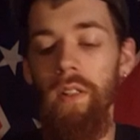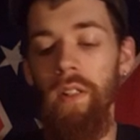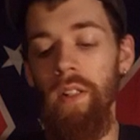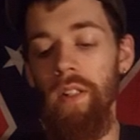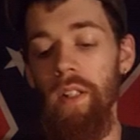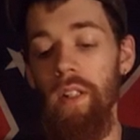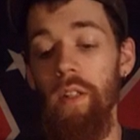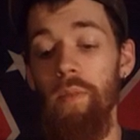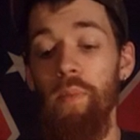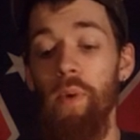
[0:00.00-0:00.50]

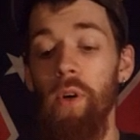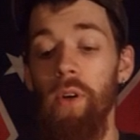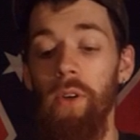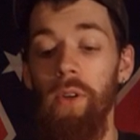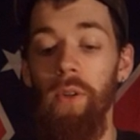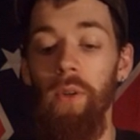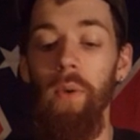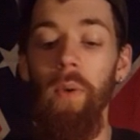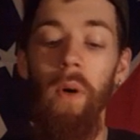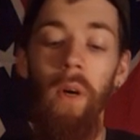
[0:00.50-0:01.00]
Since this is
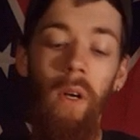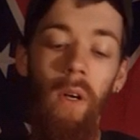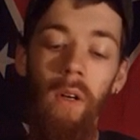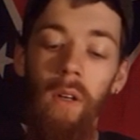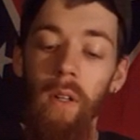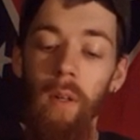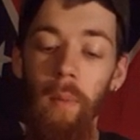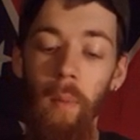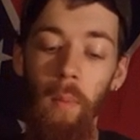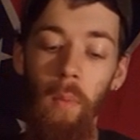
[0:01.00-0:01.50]
part 2, I'll go
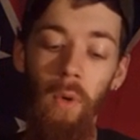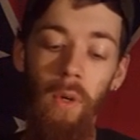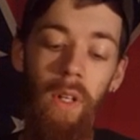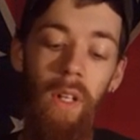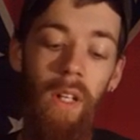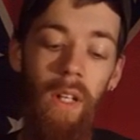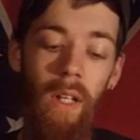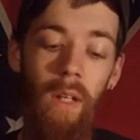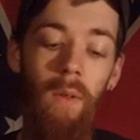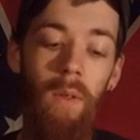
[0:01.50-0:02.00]
into a little bit more
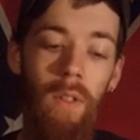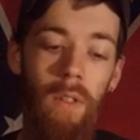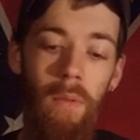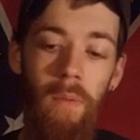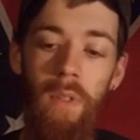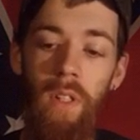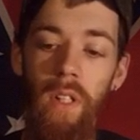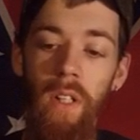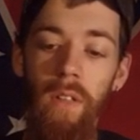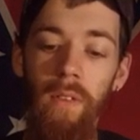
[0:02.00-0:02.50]
detail on
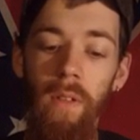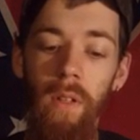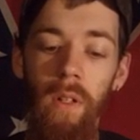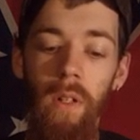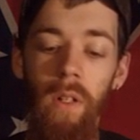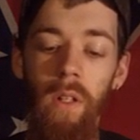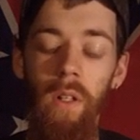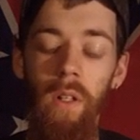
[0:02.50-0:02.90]
some stuff.